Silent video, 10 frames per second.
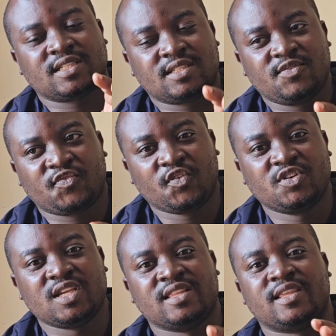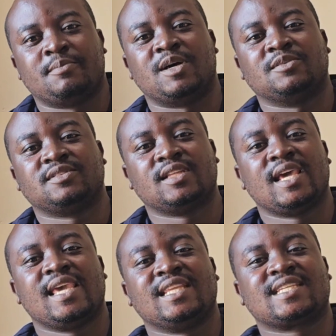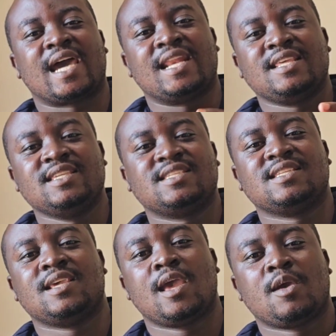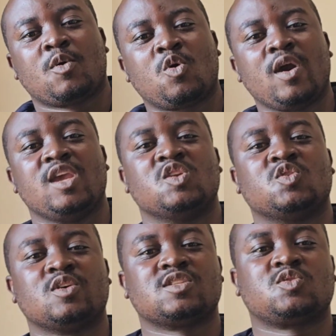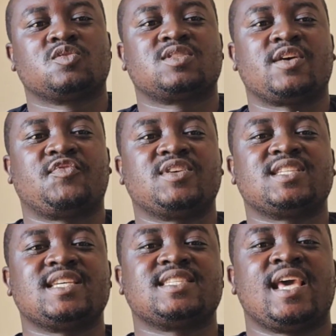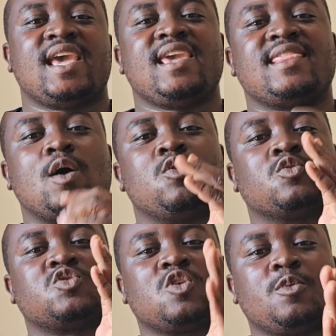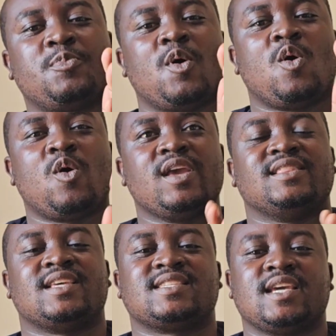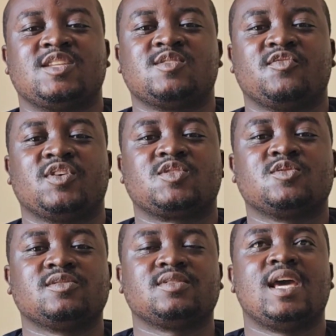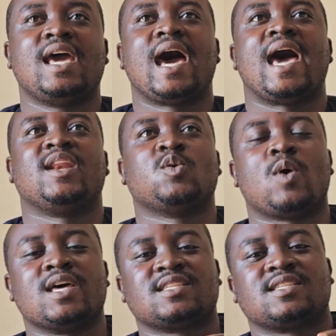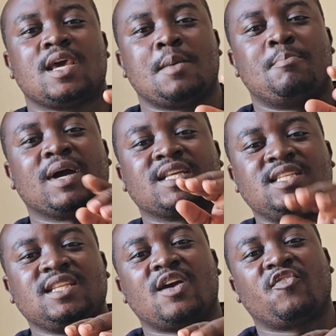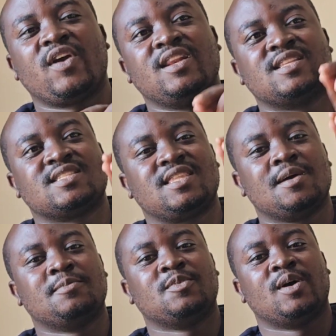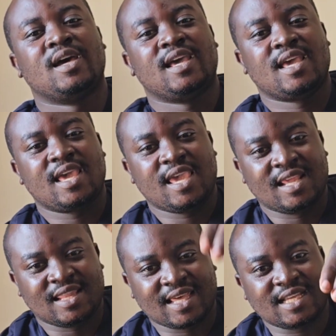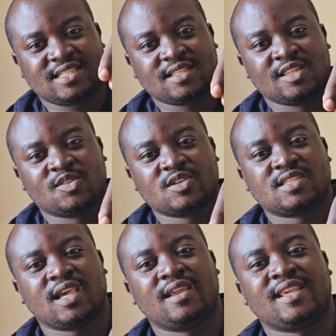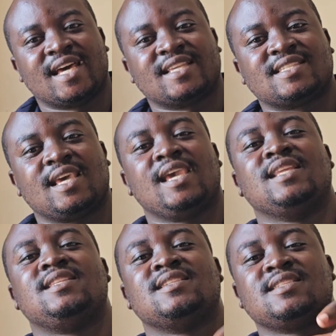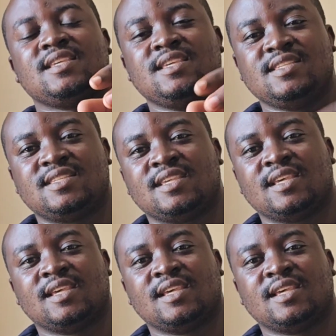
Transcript: food in the mouth, it can easily go in those tooth surfaces, either on top or in the sides of a tooth. And once bacteria finds them in those areas, it is easy